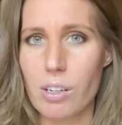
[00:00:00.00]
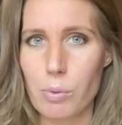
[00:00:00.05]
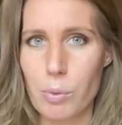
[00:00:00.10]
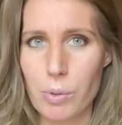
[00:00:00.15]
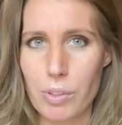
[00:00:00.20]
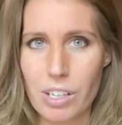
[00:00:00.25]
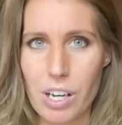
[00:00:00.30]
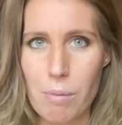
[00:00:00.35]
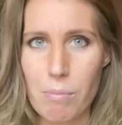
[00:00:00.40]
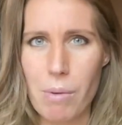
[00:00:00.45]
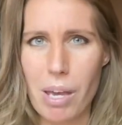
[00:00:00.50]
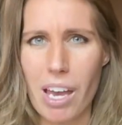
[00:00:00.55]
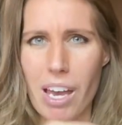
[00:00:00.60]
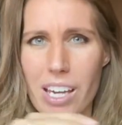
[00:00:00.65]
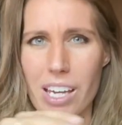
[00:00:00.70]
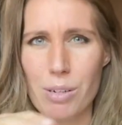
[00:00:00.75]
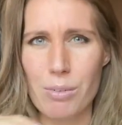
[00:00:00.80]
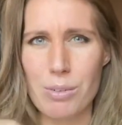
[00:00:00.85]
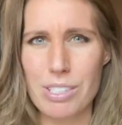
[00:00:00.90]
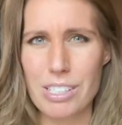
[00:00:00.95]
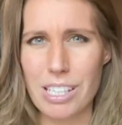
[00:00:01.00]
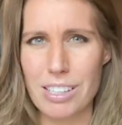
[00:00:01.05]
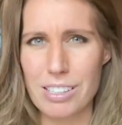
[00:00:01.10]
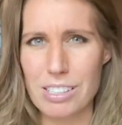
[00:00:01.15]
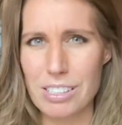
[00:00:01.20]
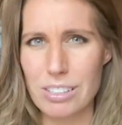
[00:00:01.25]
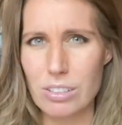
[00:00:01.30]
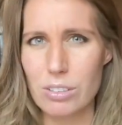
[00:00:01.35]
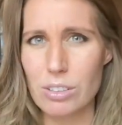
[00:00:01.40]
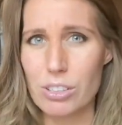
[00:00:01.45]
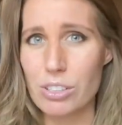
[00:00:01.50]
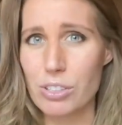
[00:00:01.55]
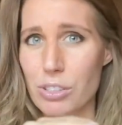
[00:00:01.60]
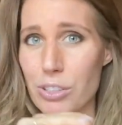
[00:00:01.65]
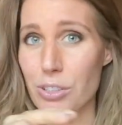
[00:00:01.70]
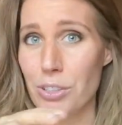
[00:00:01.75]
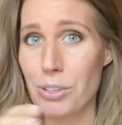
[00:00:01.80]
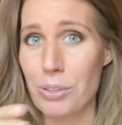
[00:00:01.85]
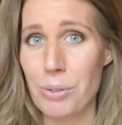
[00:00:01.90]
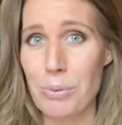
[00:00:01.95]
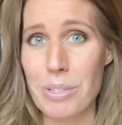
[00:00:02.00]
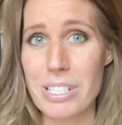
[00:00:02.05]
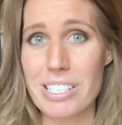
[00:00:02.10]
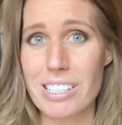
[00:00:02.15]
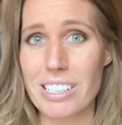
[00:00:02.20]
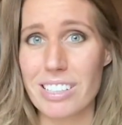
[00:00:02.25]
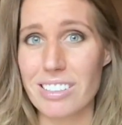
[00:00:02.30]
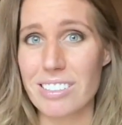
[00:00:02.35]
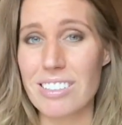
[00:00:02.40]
We would come back and it was like this little circle that we did.